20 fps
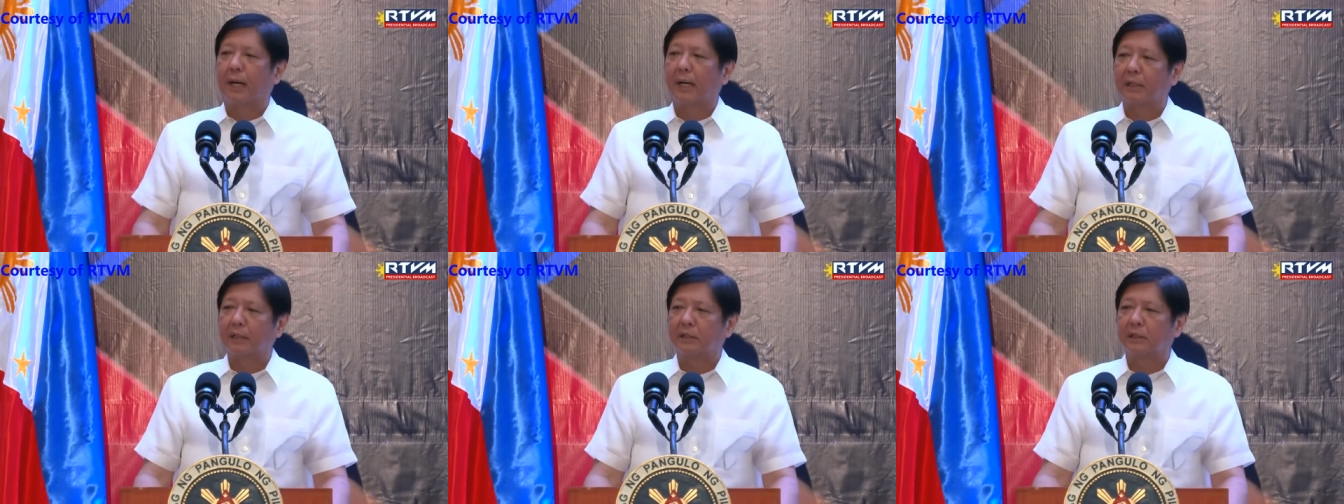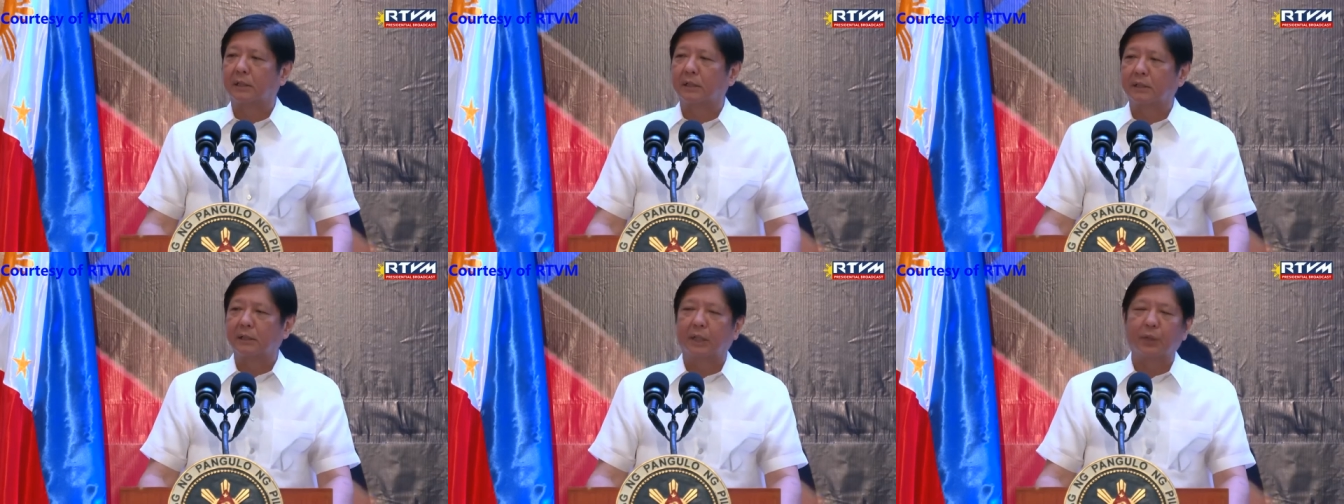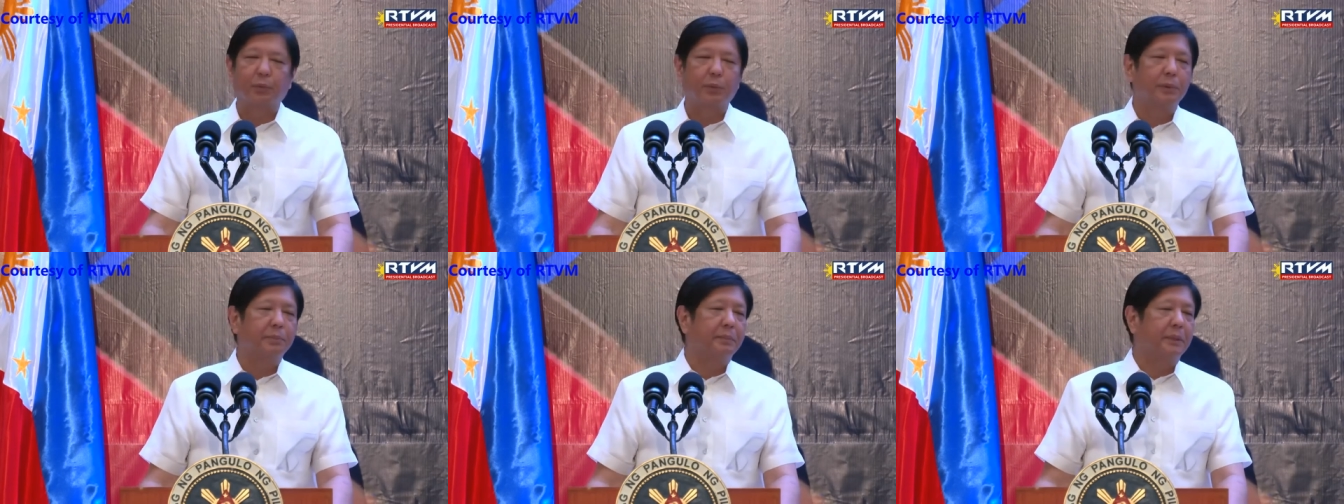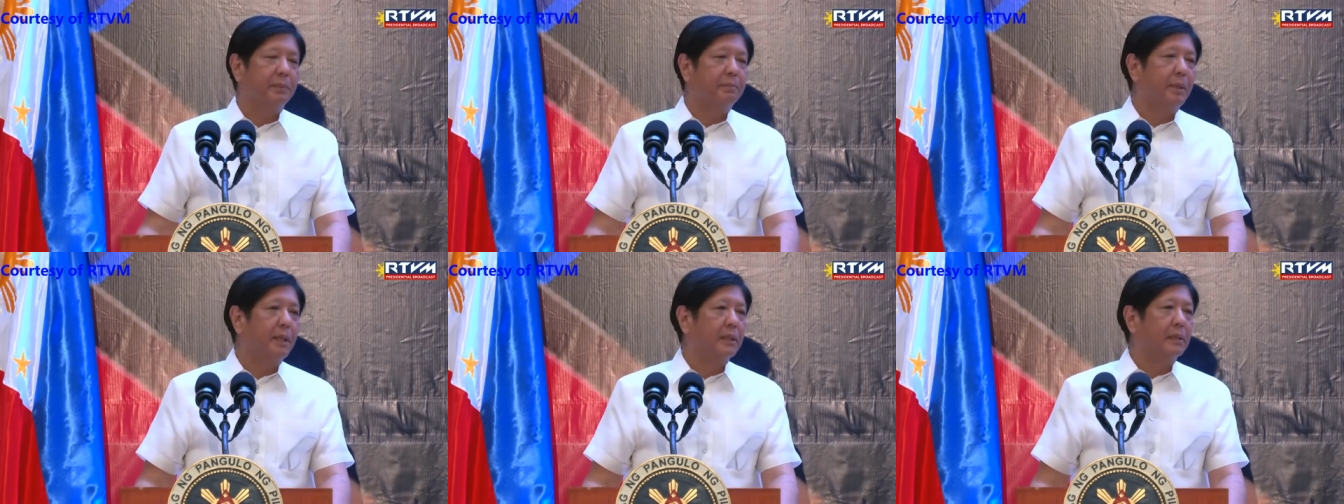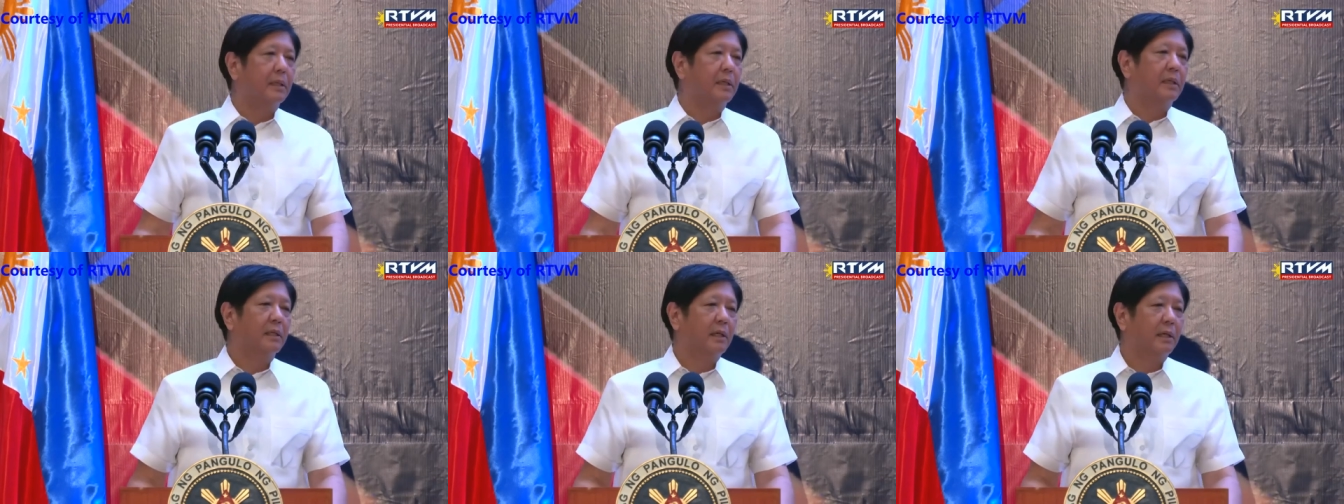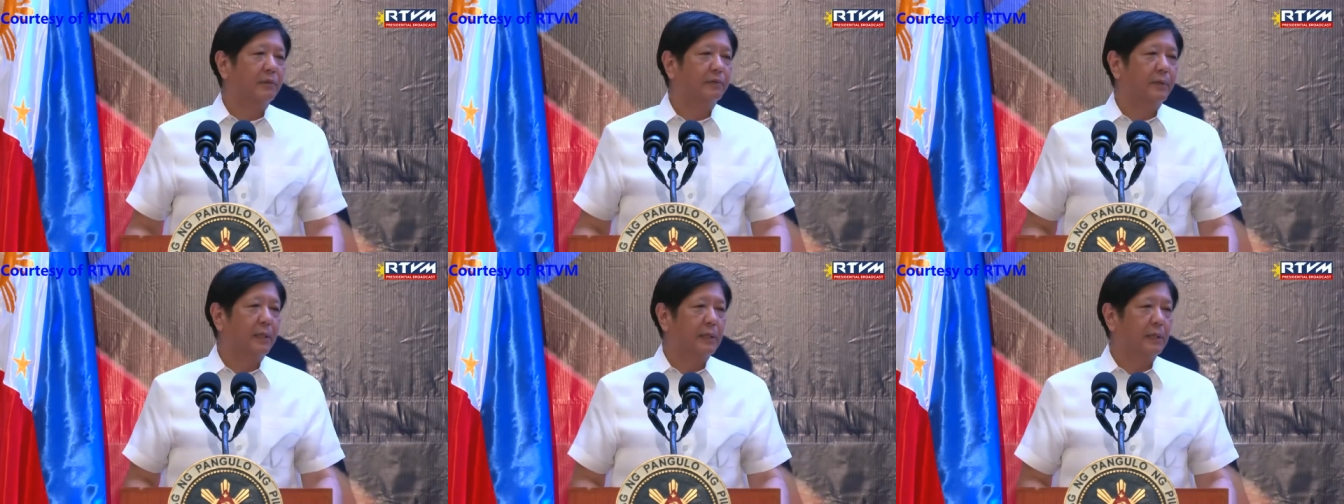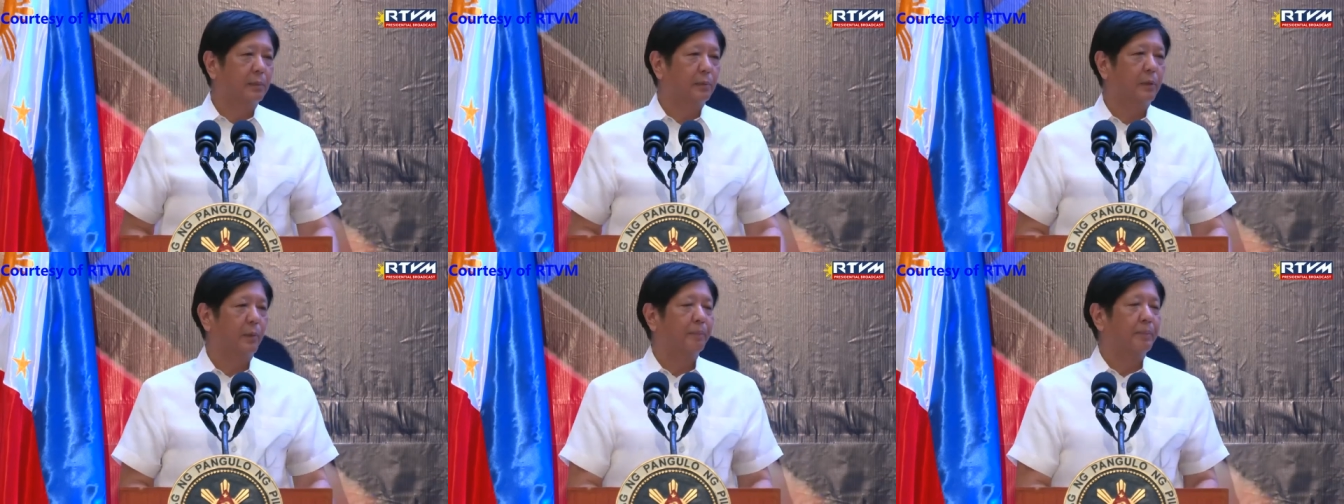access that will be made
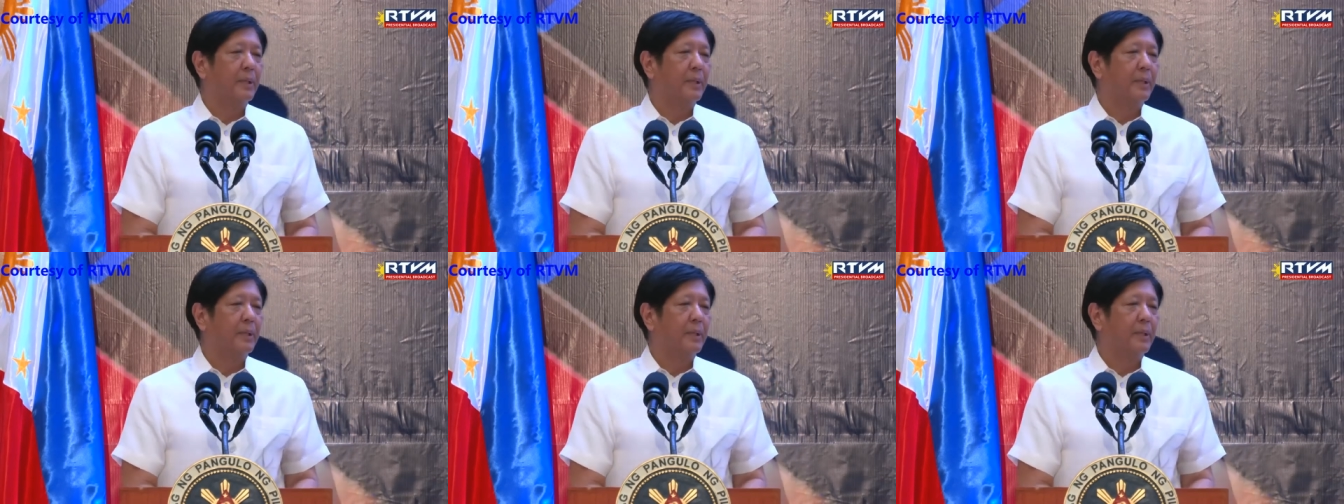available.